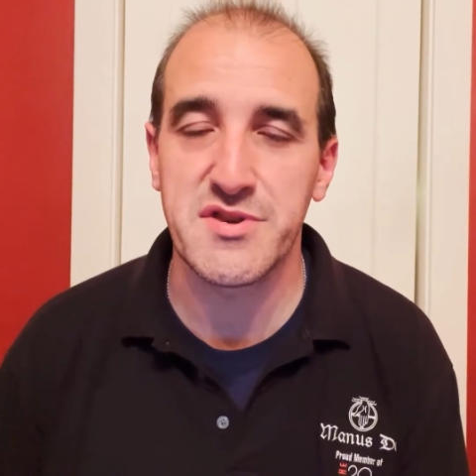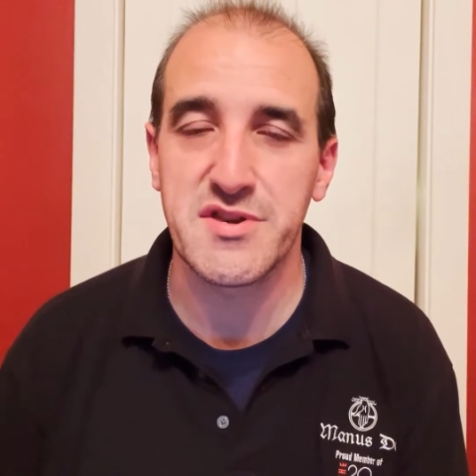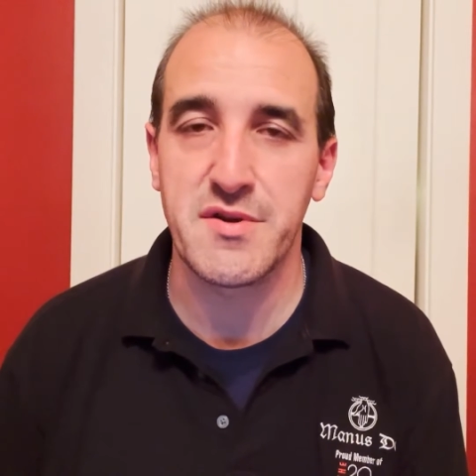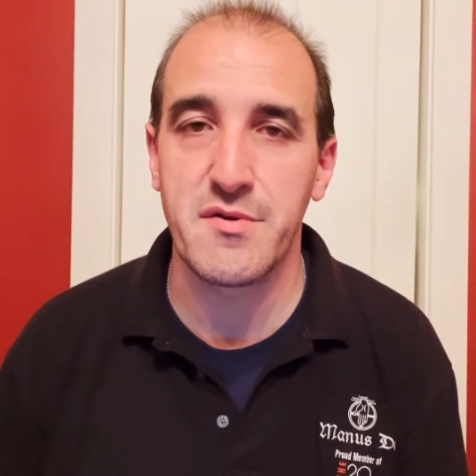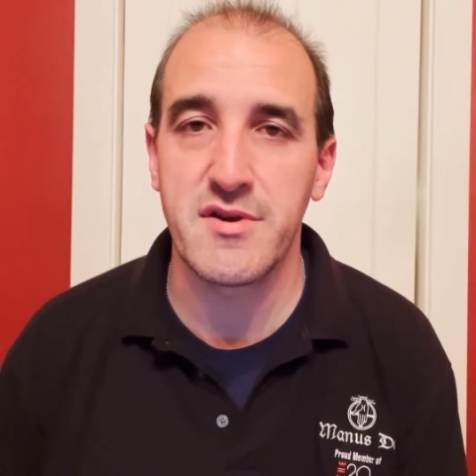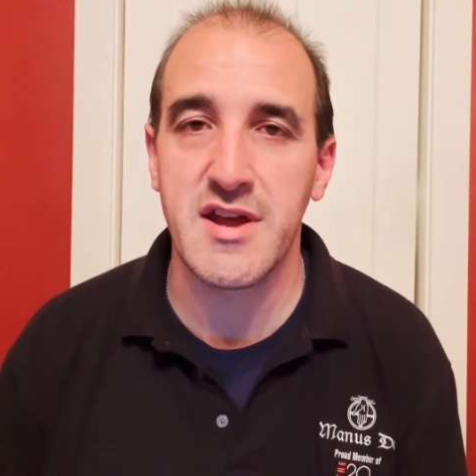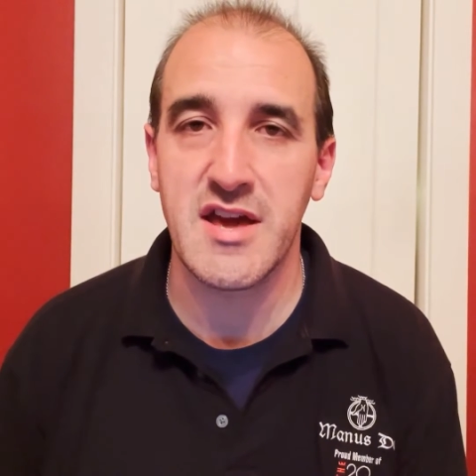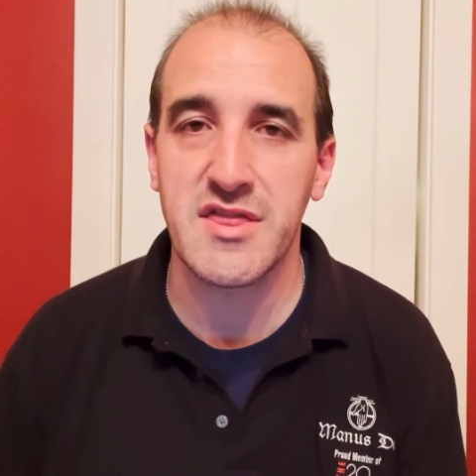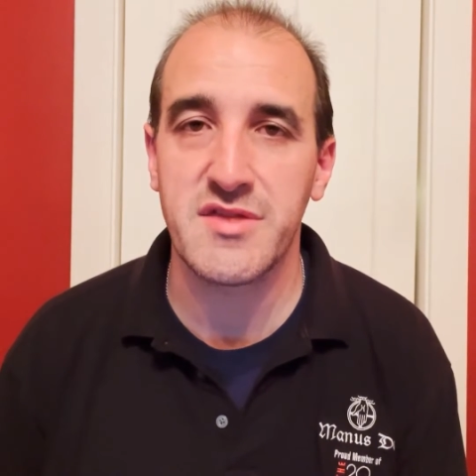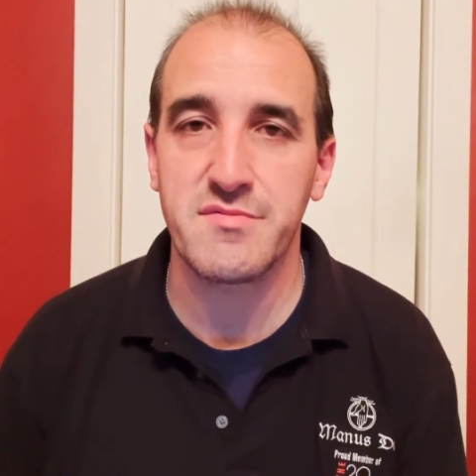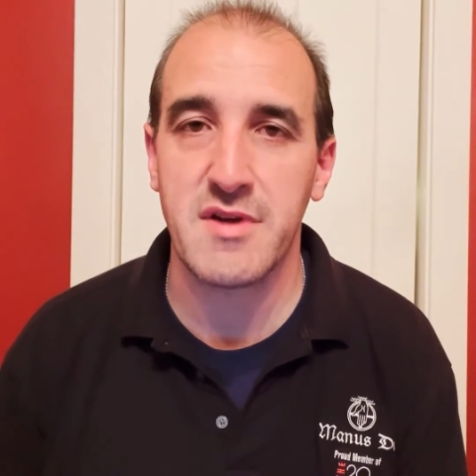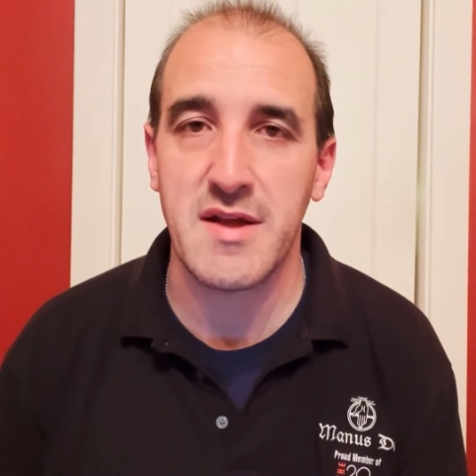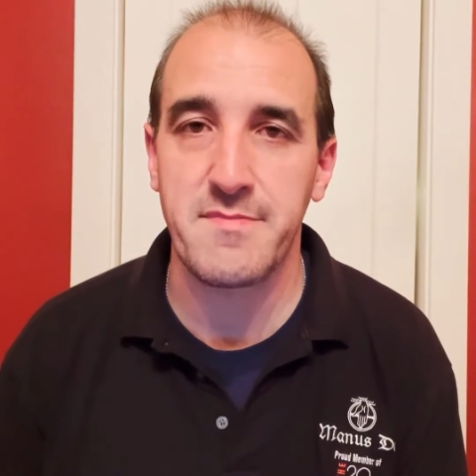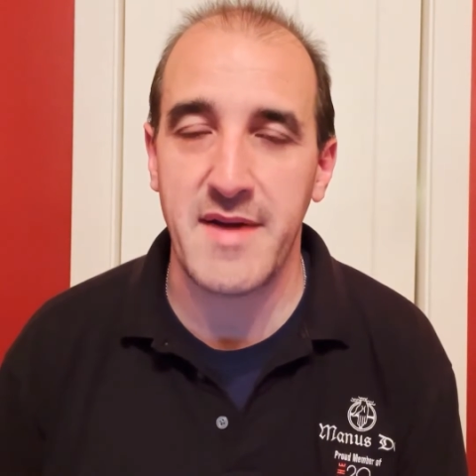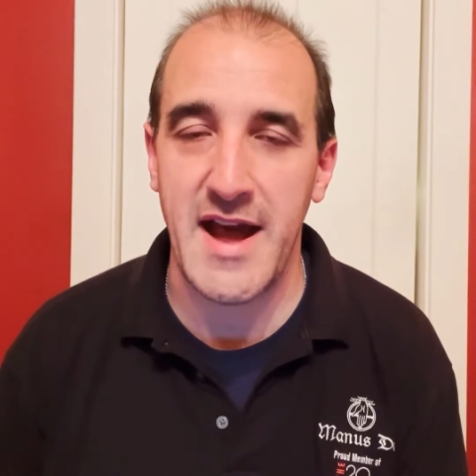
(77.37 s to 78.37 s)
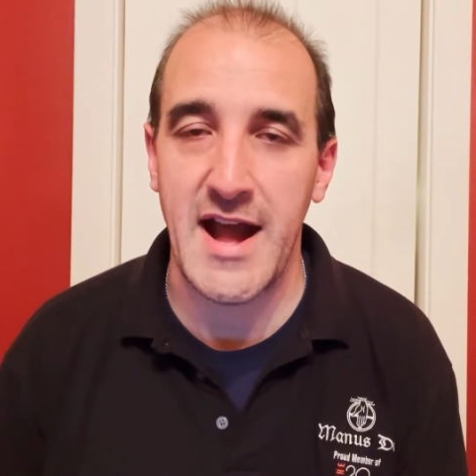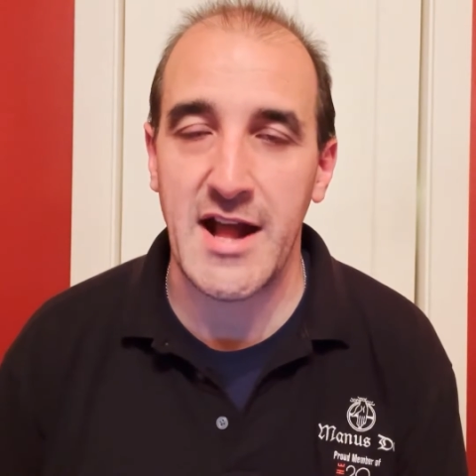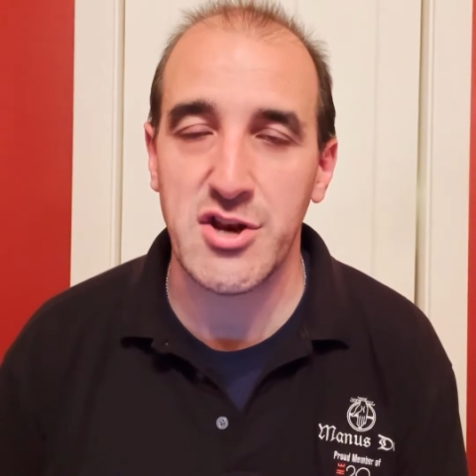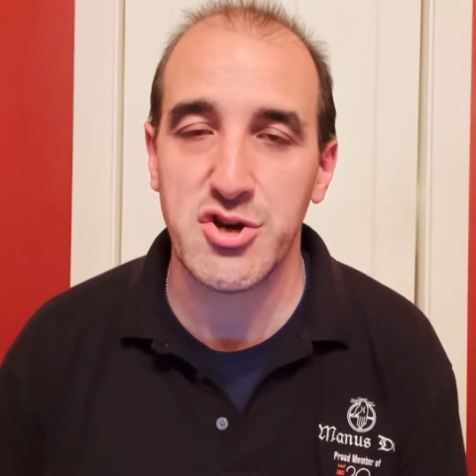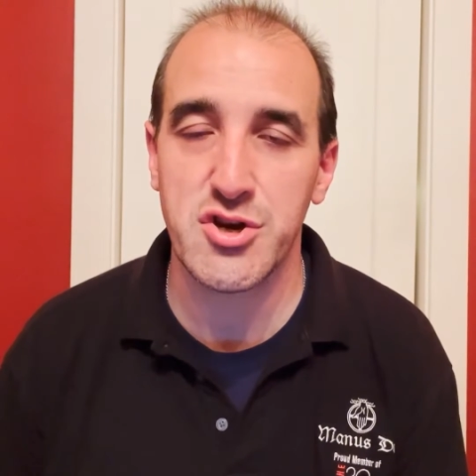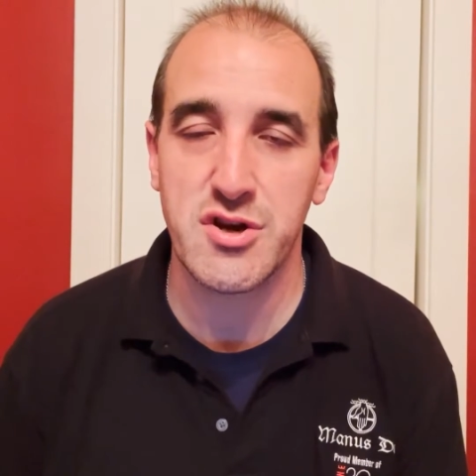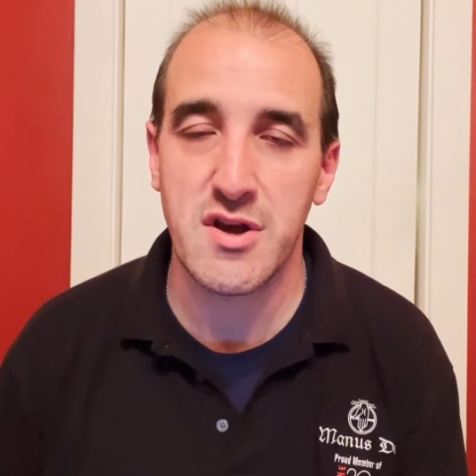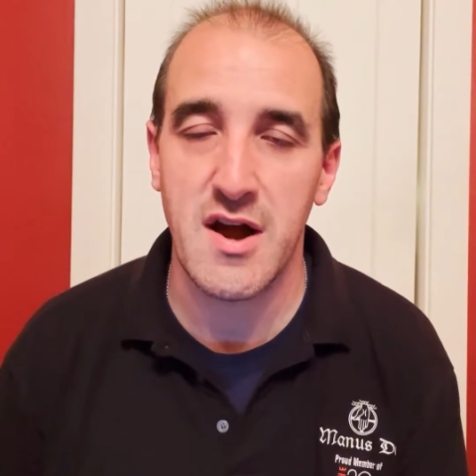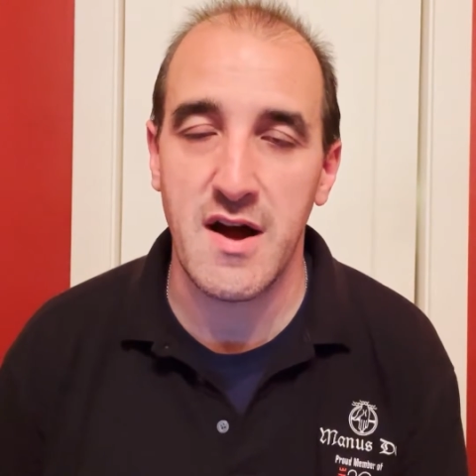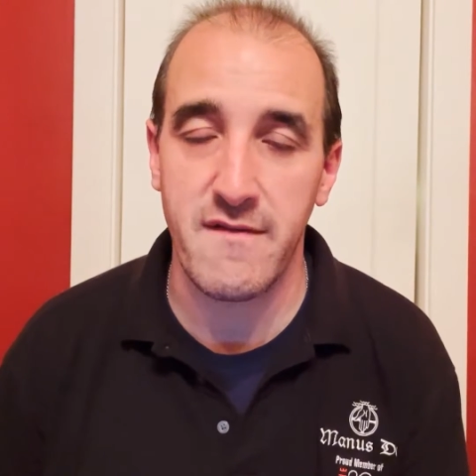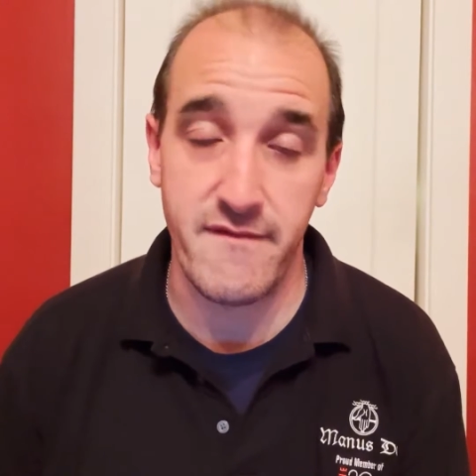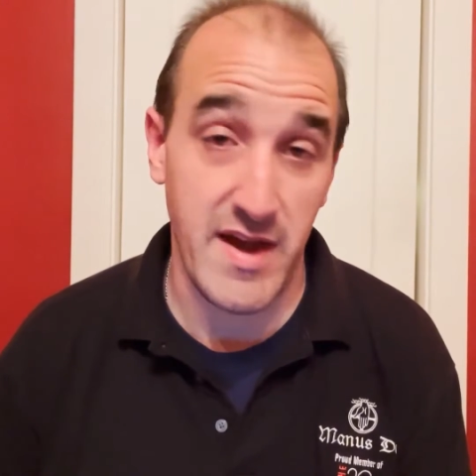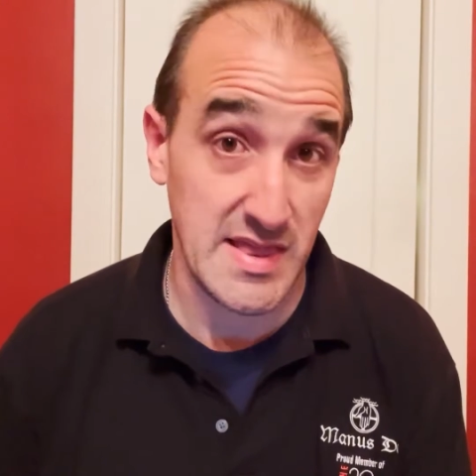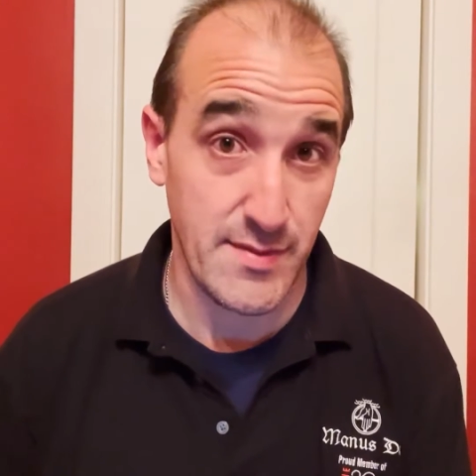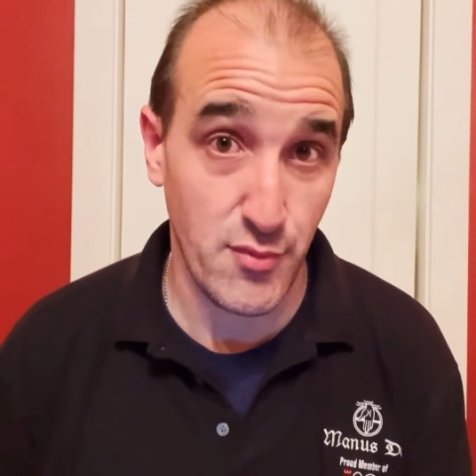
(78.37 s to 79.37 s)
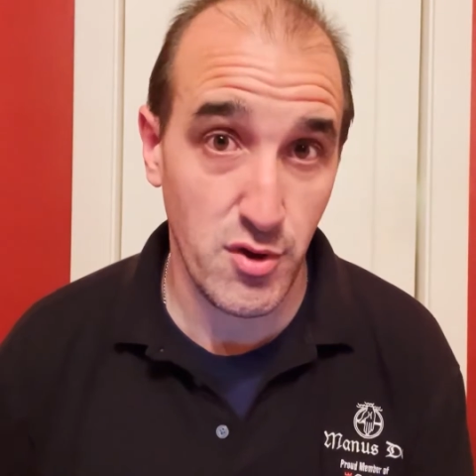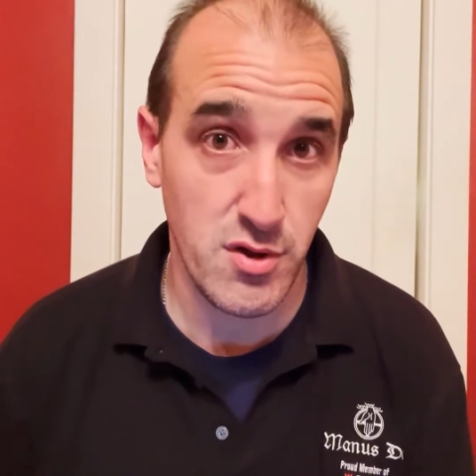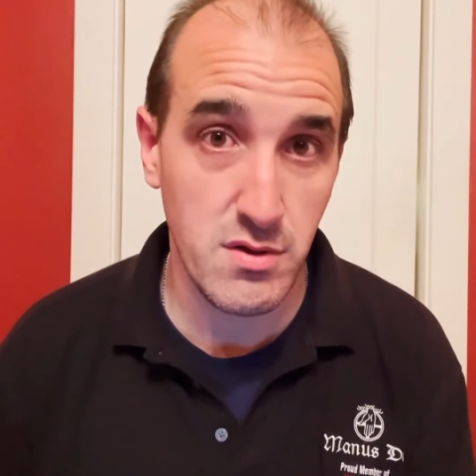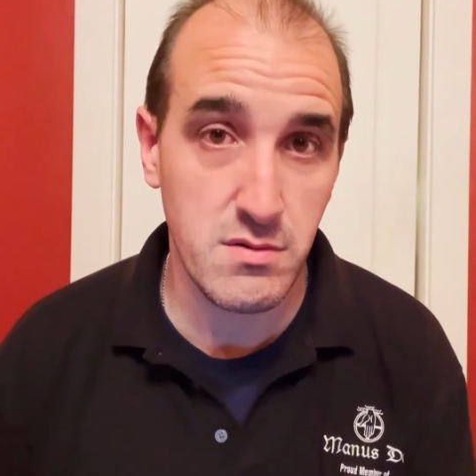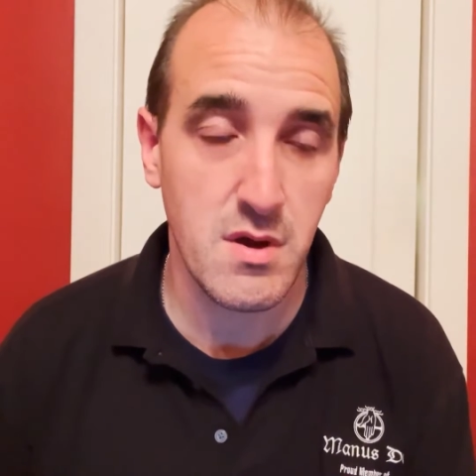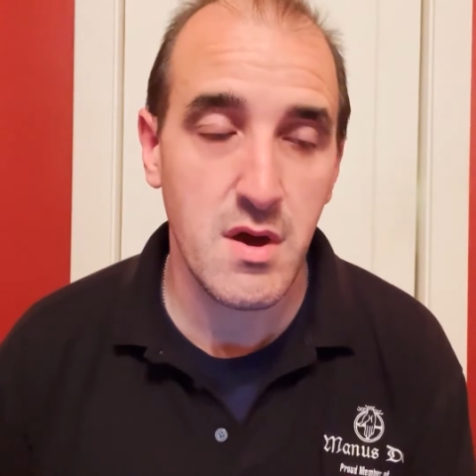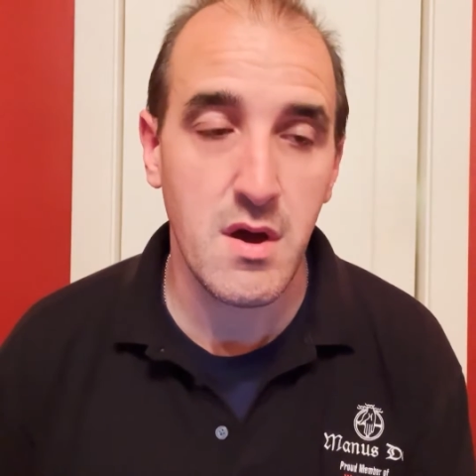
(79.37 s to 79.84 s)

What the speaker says: zero-day threat patch available?